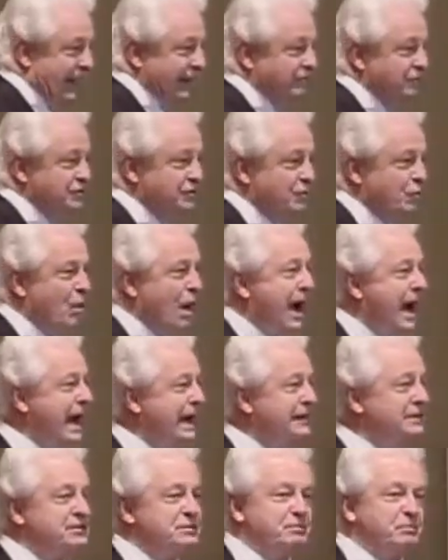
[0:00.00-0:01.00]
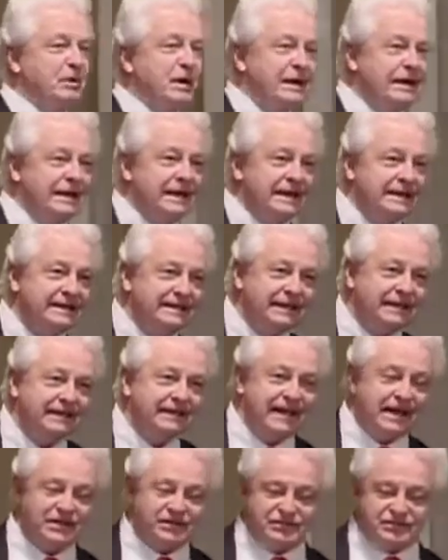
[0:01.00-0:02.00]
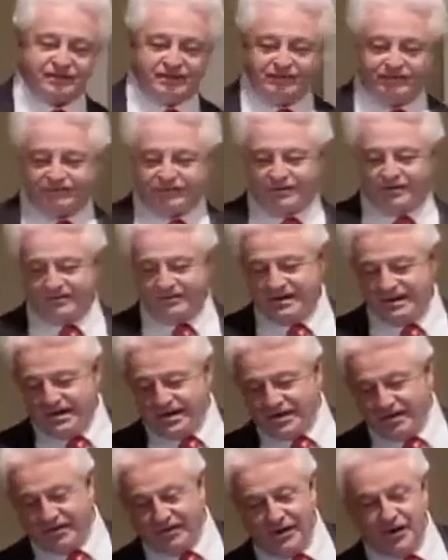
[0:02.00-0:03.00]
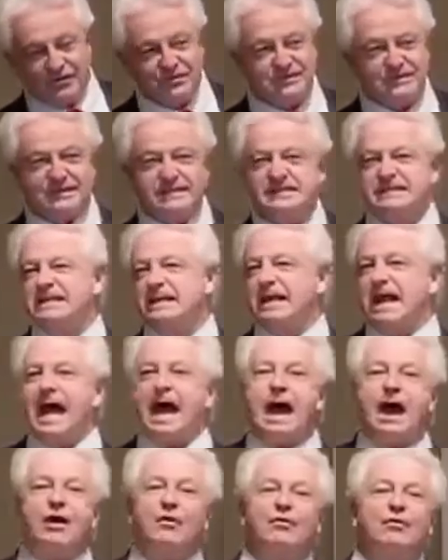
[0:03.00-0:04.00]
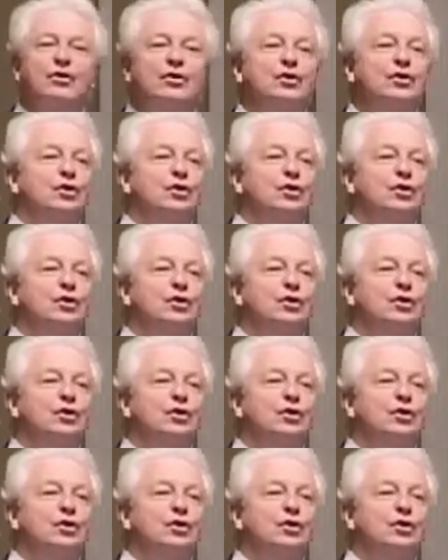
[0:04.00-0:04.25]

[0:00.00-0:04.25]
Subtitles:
It was widespread indignation from those that said, how,